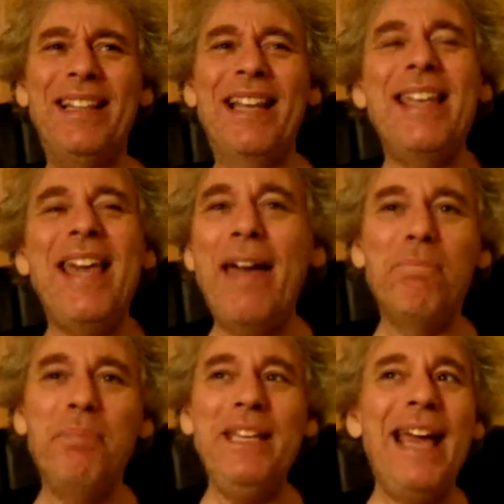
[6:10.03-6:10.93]
that
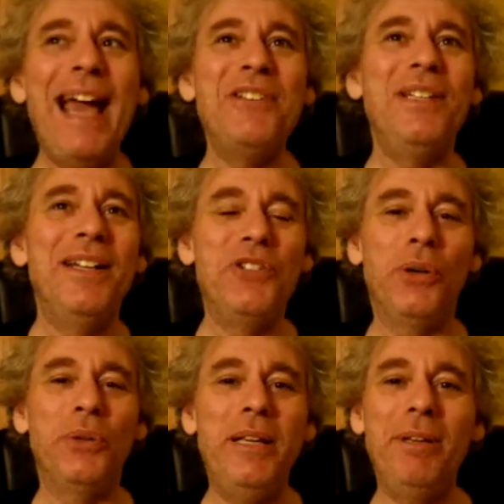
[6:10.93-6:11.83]
can't be Angelina
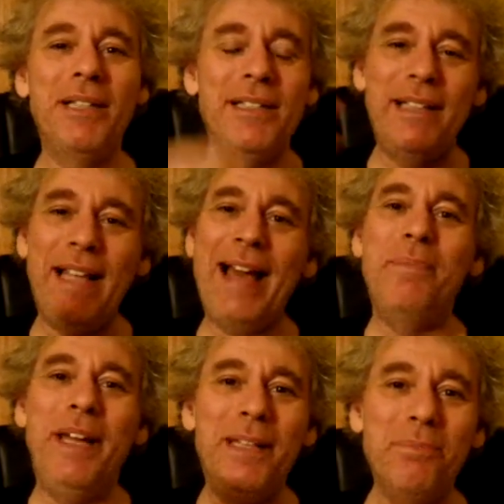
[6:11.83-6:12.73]
Jolie because it's an
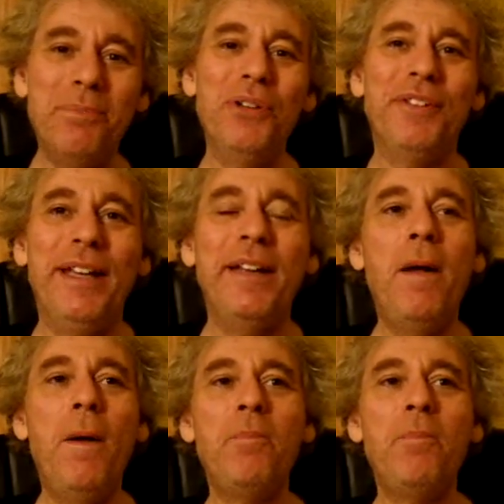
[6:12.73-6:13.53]
animated movie.